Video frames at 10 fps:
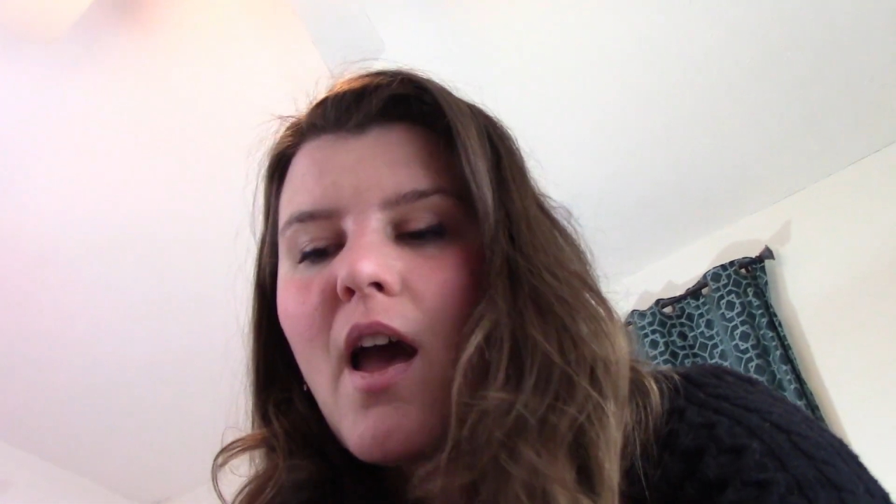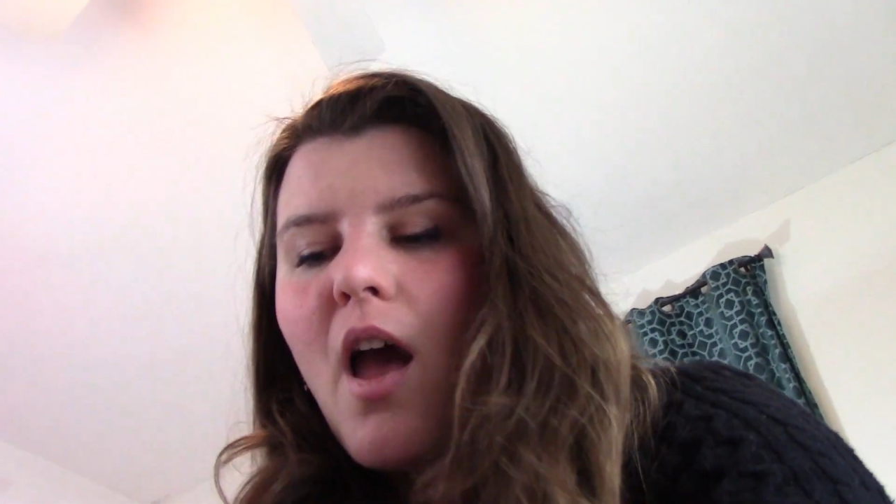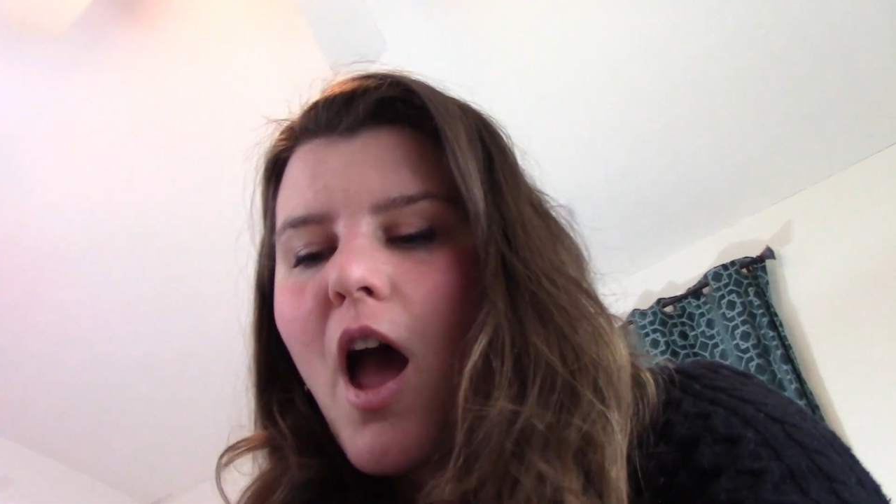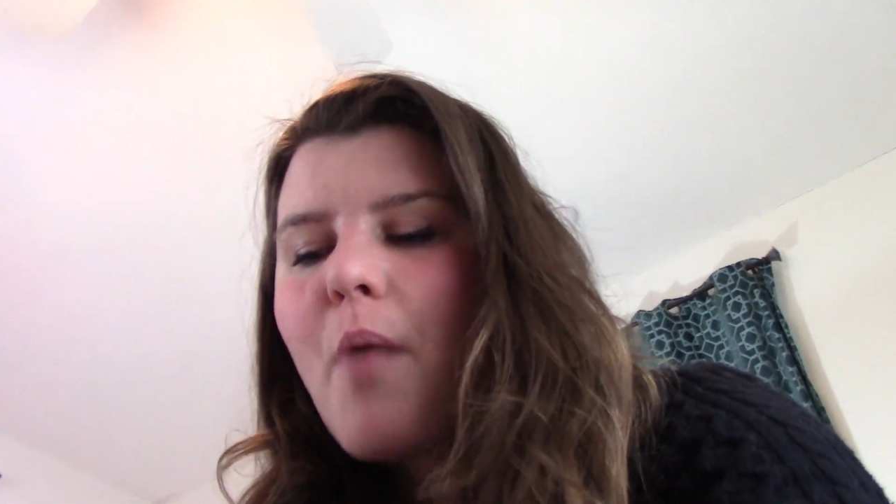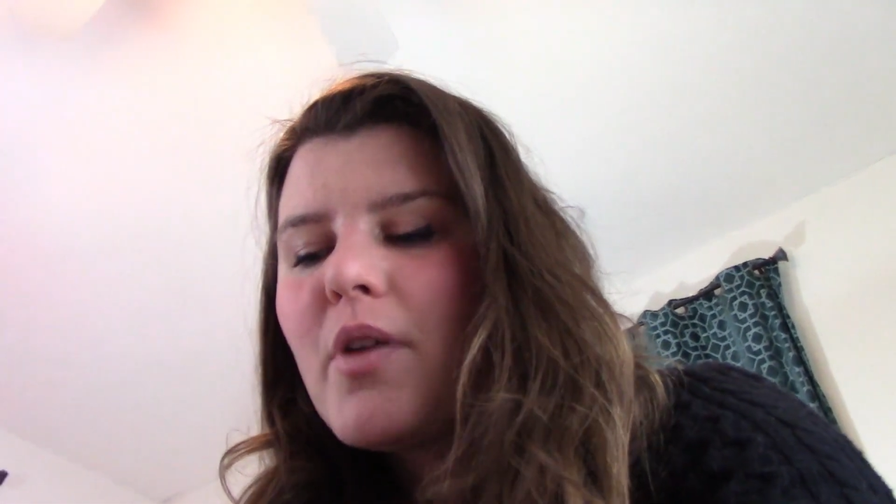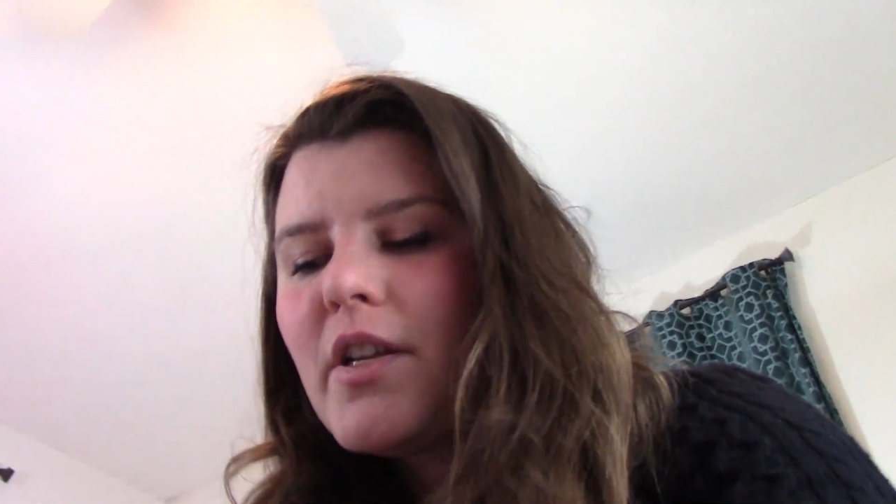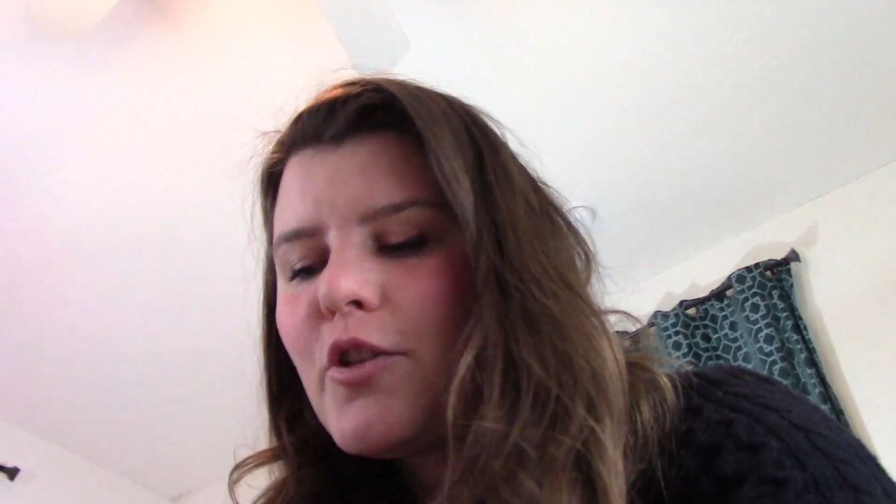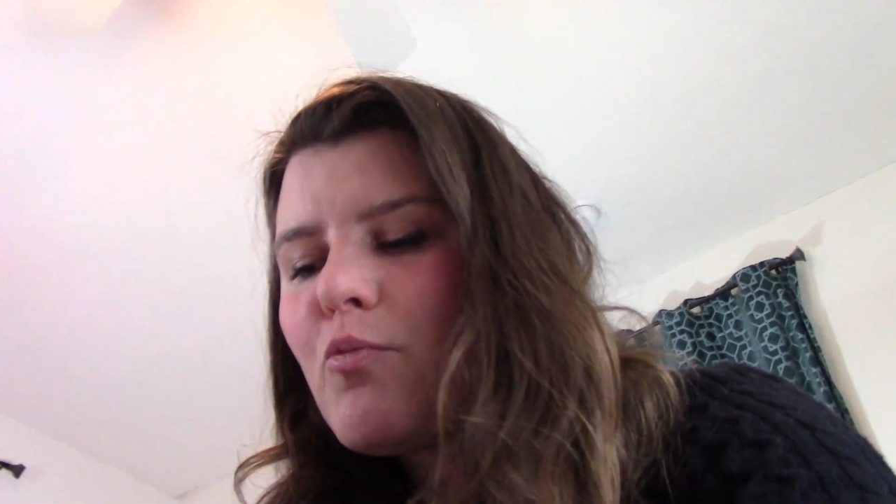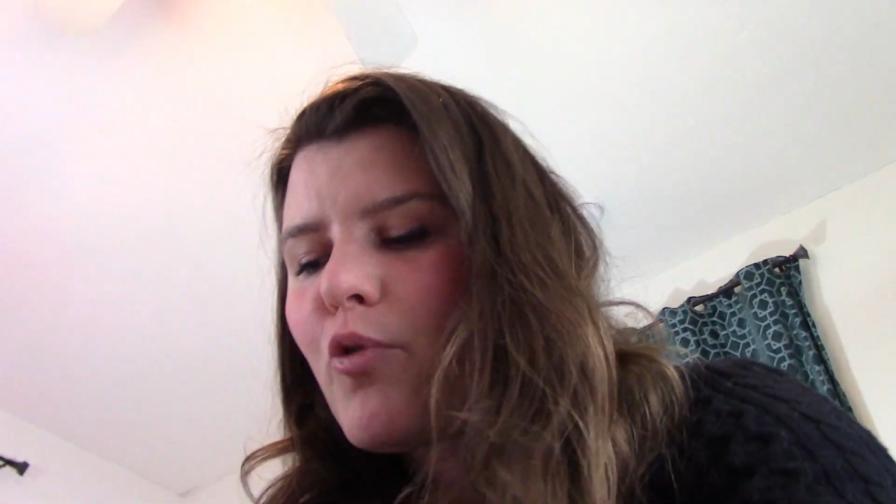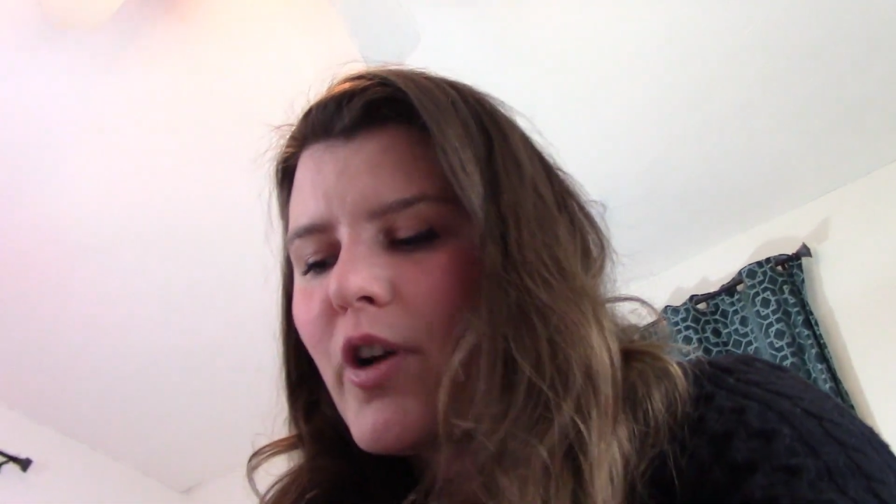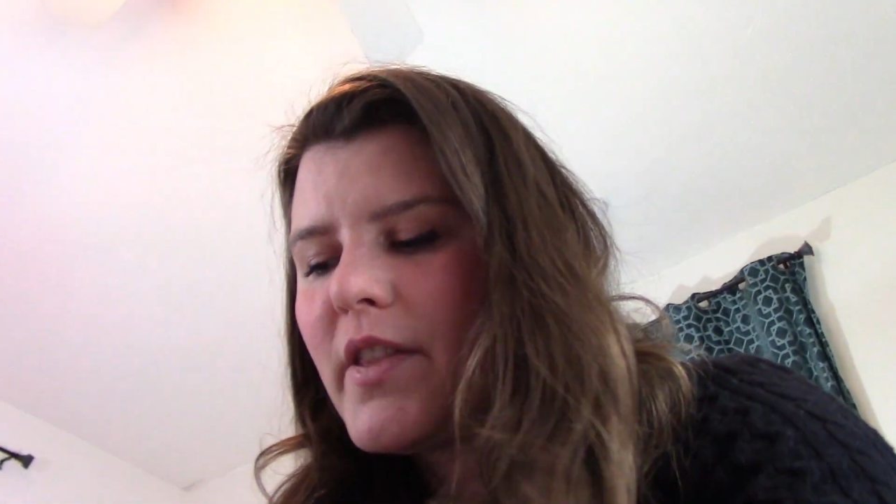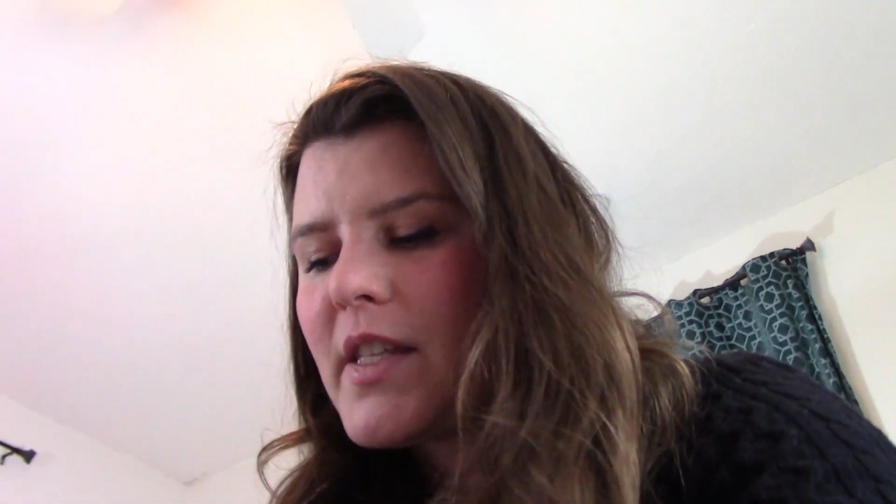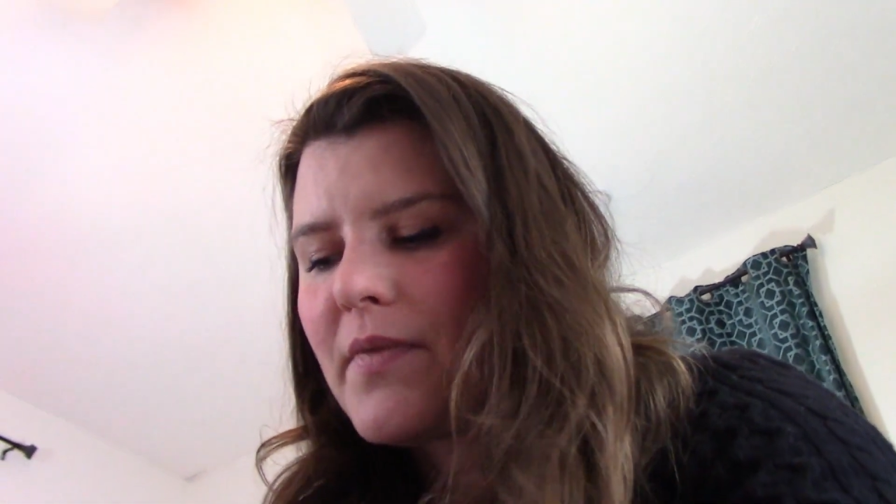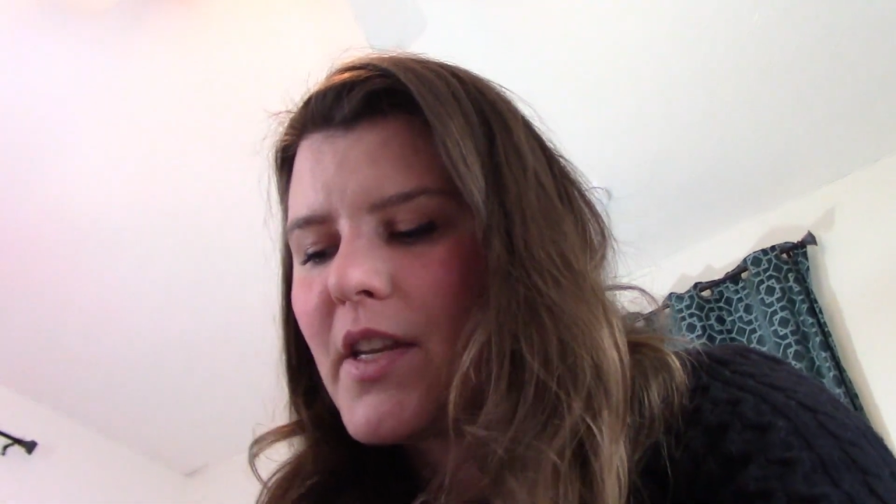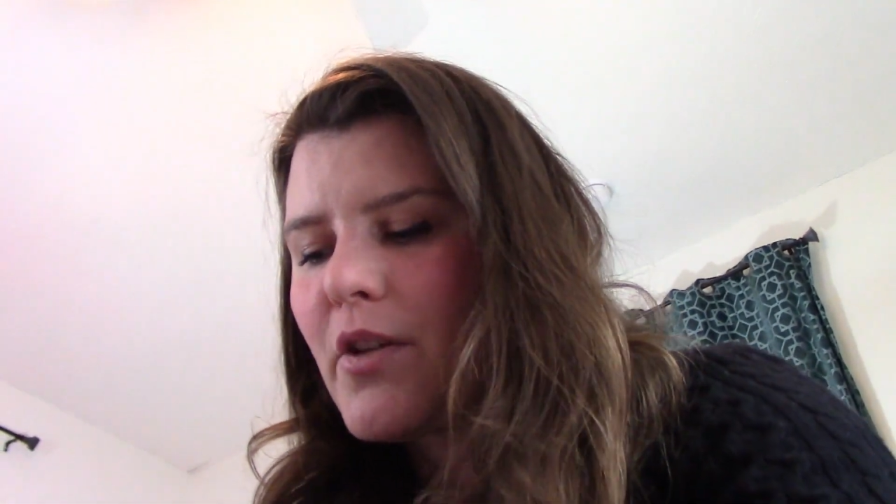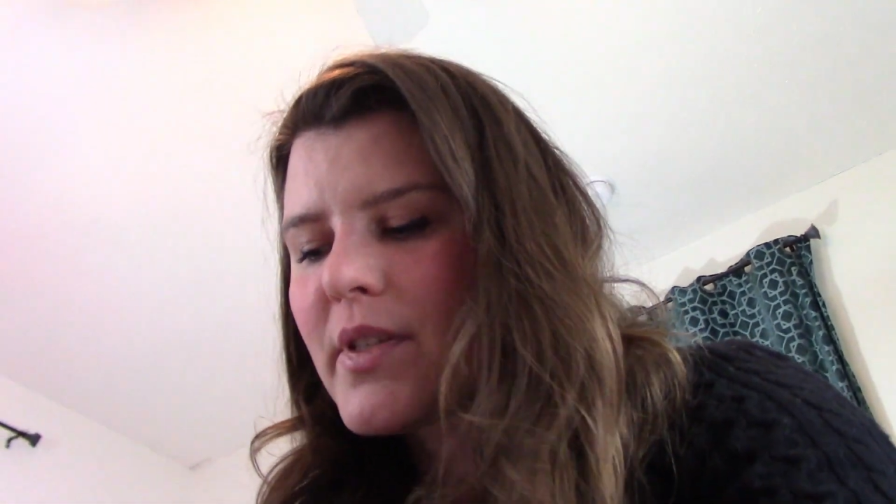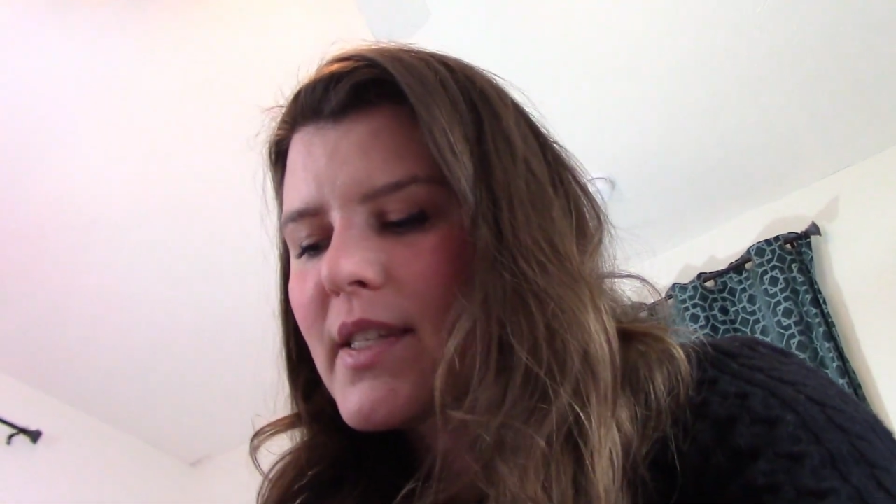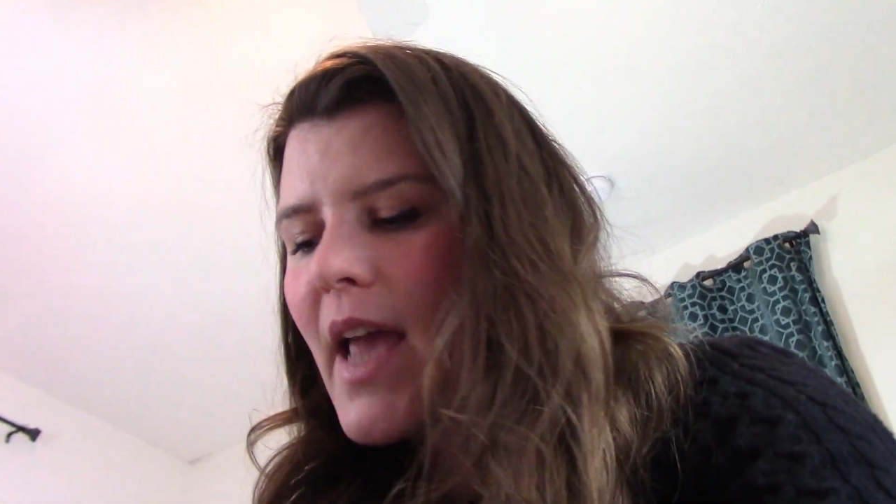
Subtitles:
I'm going to do more of these videos because